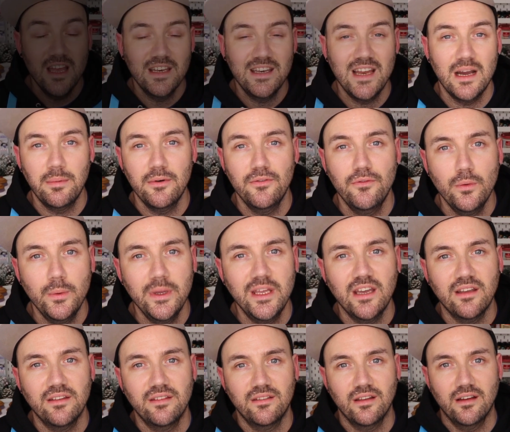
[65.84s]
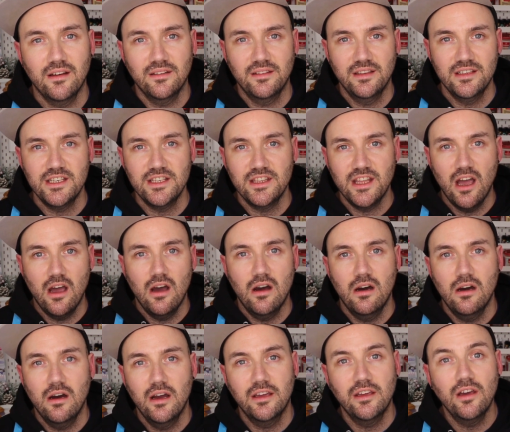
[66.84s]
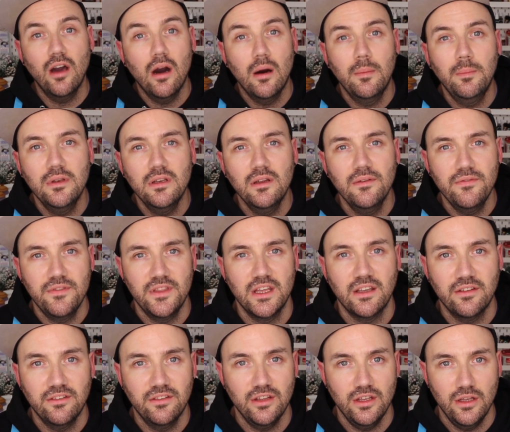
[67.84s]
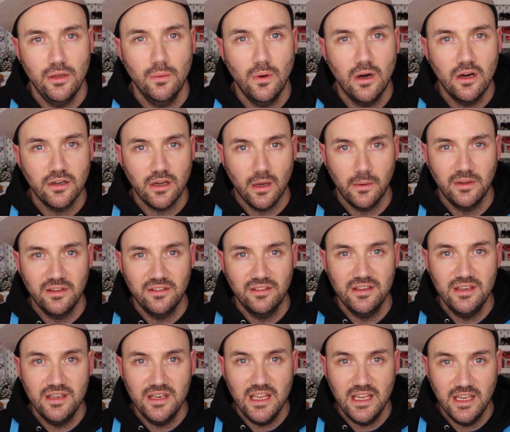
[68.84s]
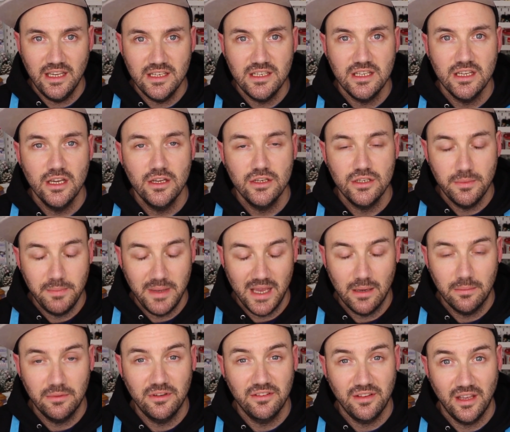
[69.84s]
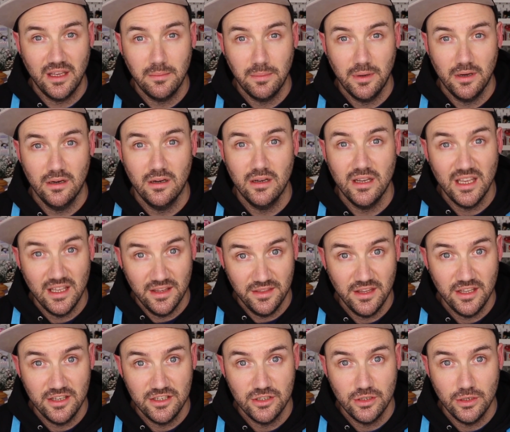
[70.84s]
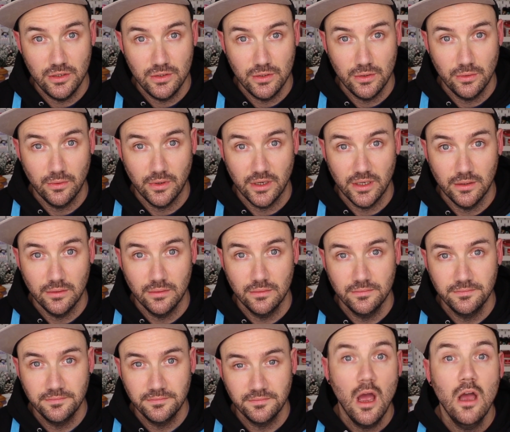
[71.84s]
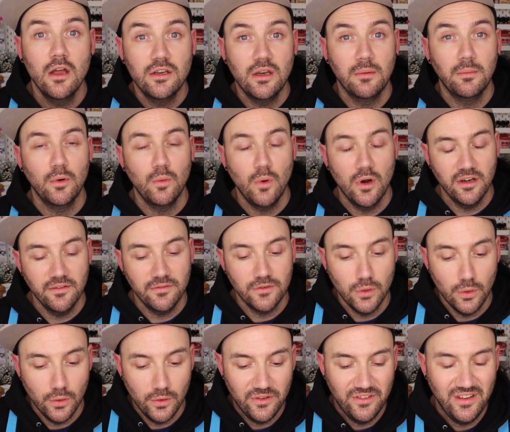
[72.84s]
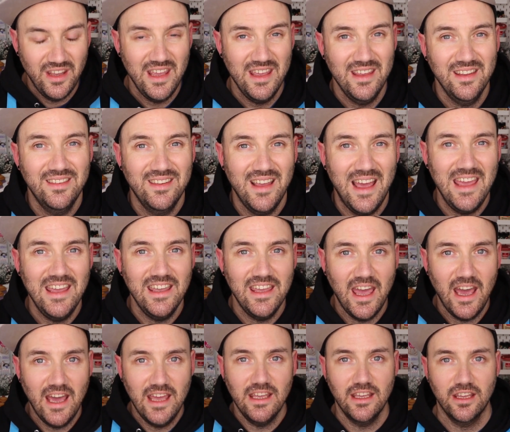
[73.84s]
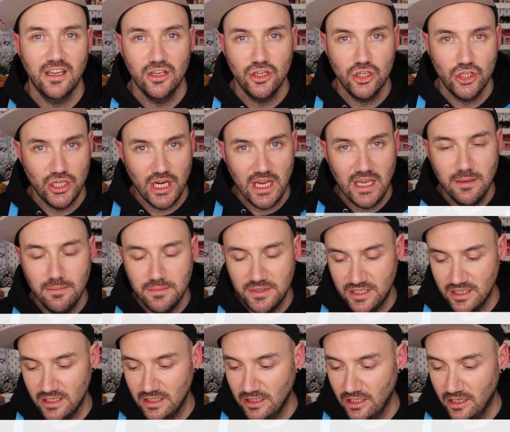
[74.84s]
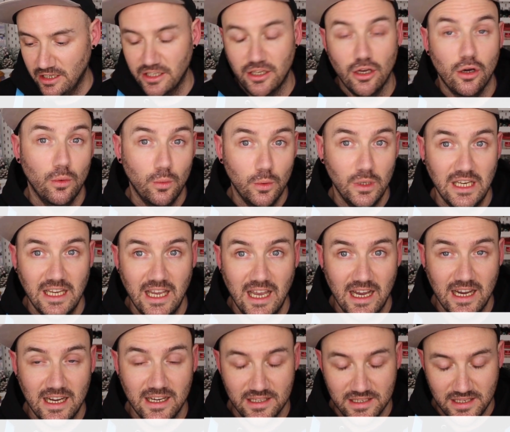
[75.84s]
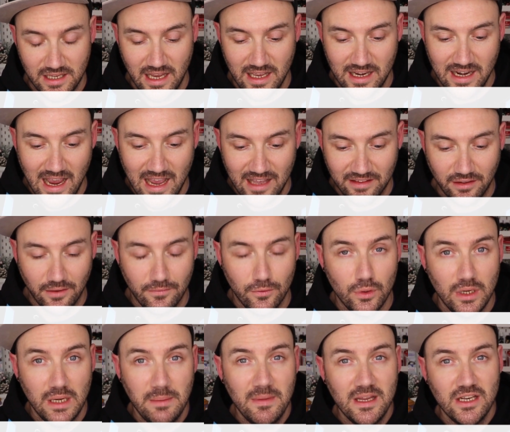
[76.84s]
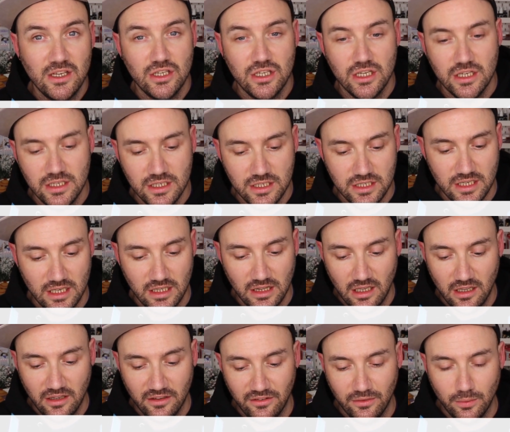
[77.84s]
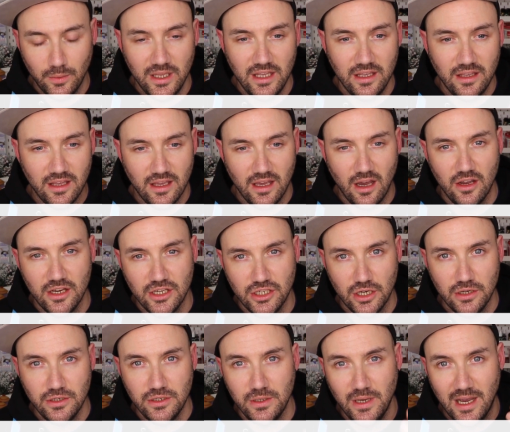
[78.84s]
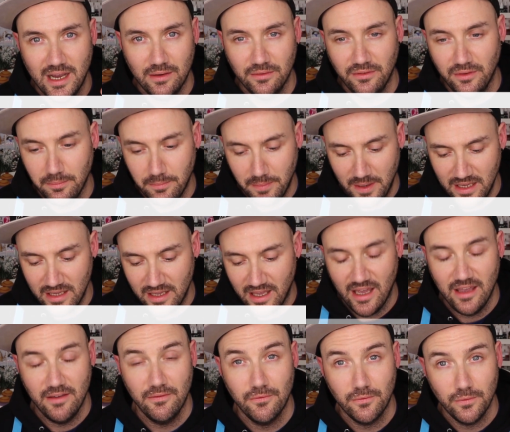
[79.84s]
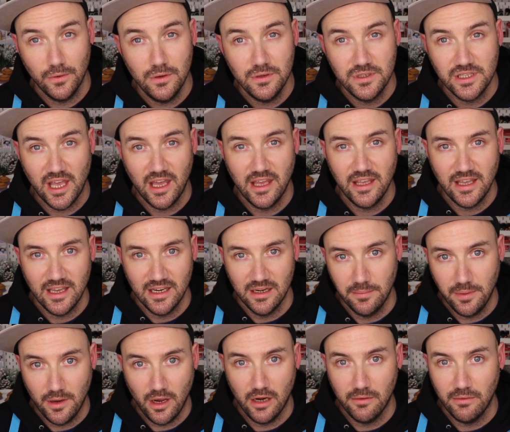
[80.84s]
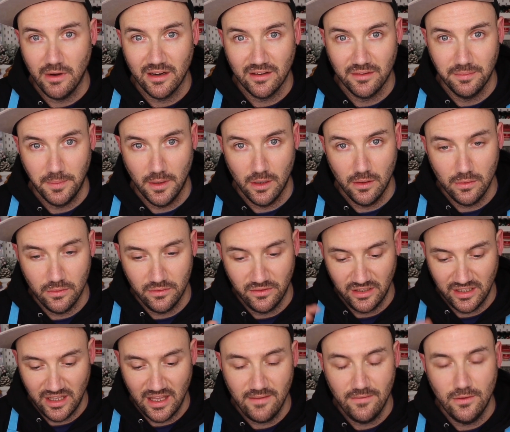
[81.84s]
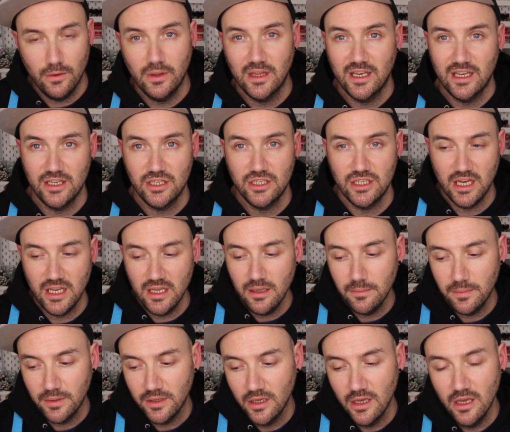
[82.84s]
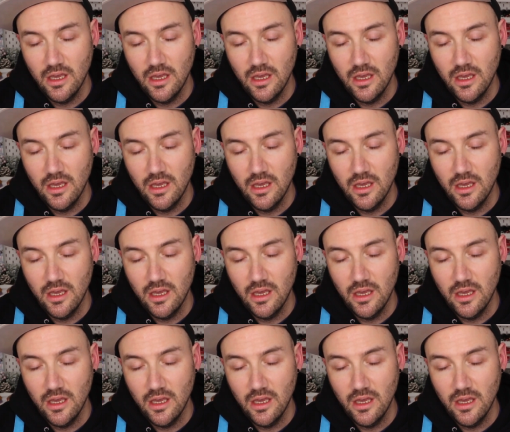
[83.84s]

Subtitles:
Now before we get started, there are a couple of things that you are going to need to be able to take part in this tutorial. Number one, of course, is a cake shaped like a woolly hat. And as I've already mentioned last week, I showed you how to bake a fruit cake in a Pyrex bowl to give you that shape.